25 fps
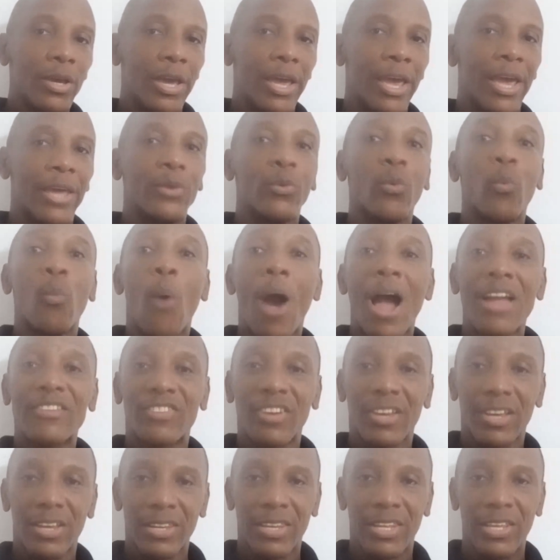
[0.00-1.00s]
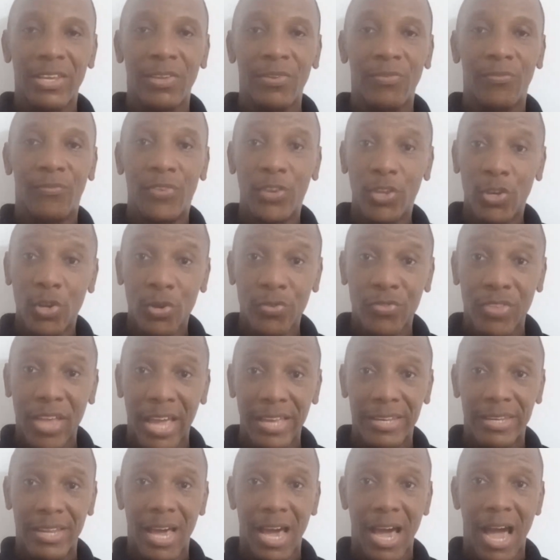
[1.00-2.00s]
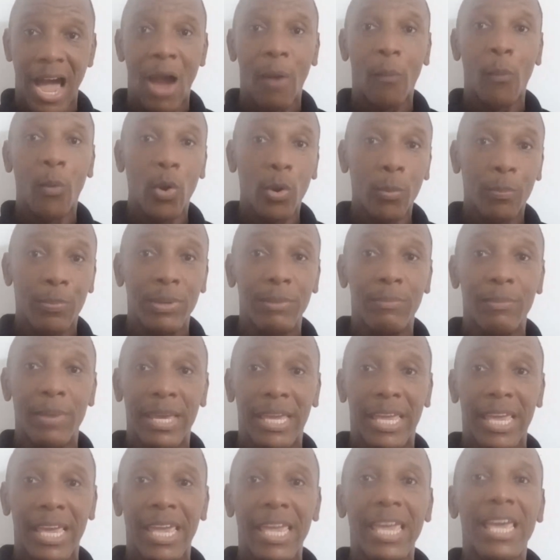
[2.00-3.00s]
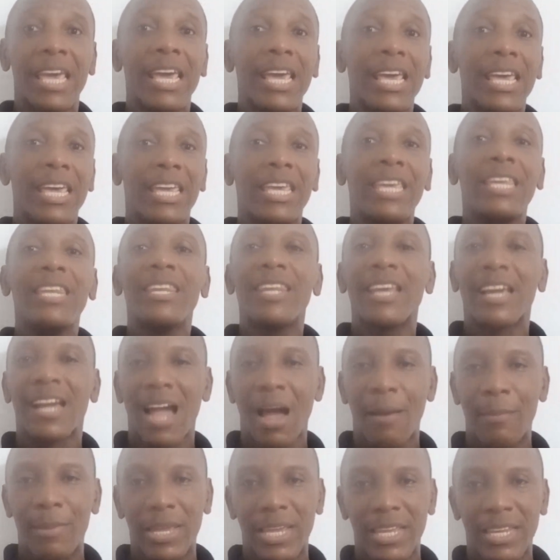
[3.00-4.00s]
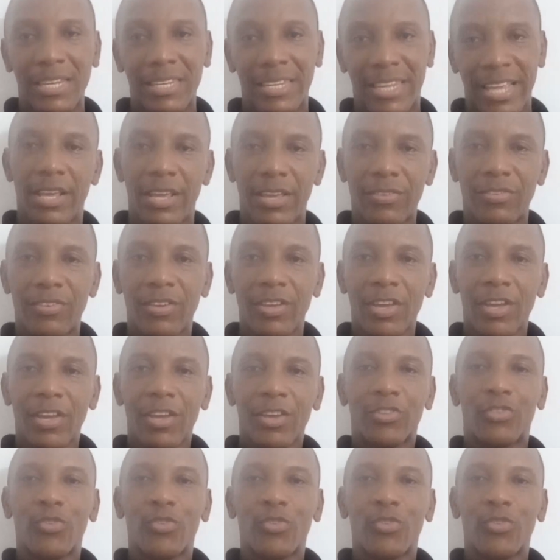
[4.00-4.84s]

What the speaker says: and watch the videos that I will be making in the coming days,